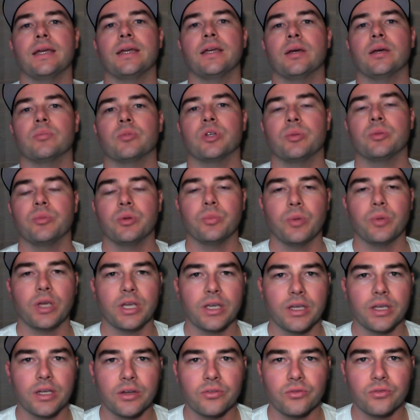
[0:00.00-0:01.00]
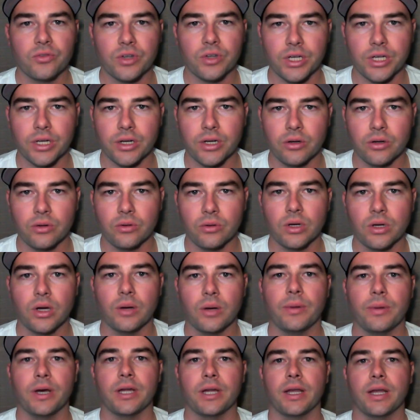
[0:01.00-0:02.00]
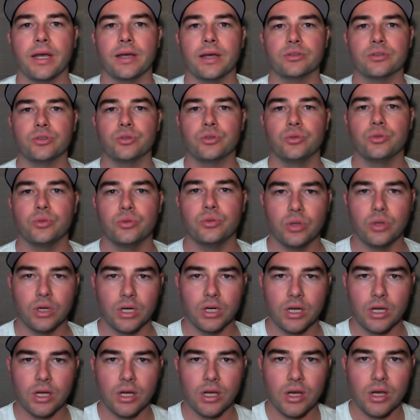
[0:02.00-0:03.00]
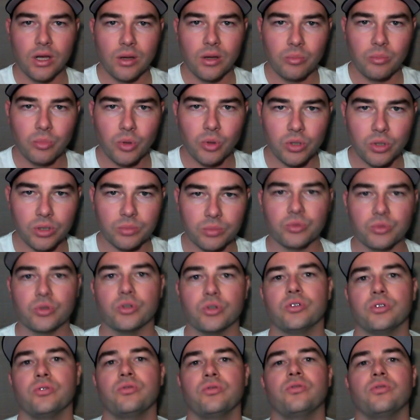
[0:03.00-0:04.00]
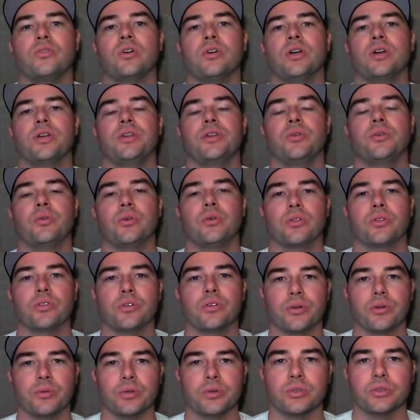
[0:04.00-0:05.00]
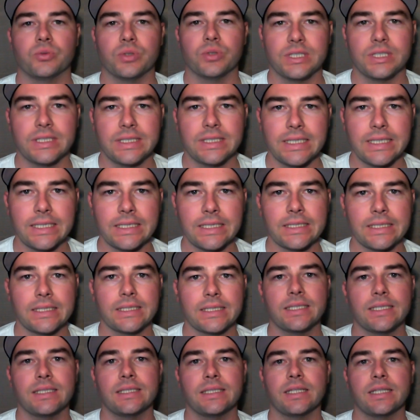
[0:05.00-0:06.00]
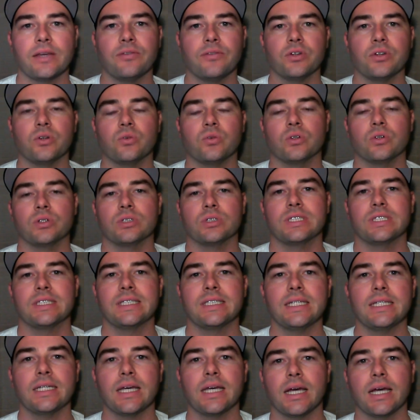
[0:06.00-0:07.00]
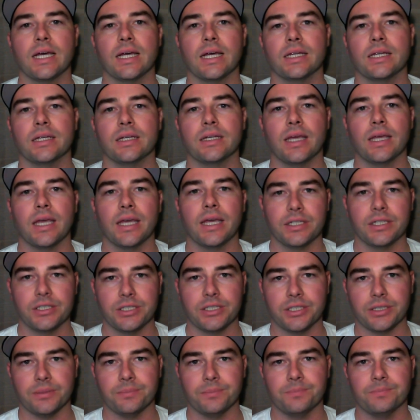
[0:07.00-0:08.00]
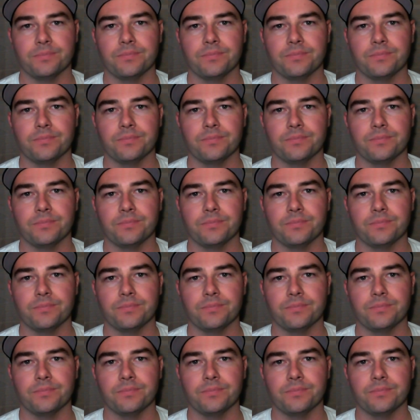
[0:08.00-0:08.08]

I'm going to be making a video about how to bulletproof your 3126, C7, or C9 engine.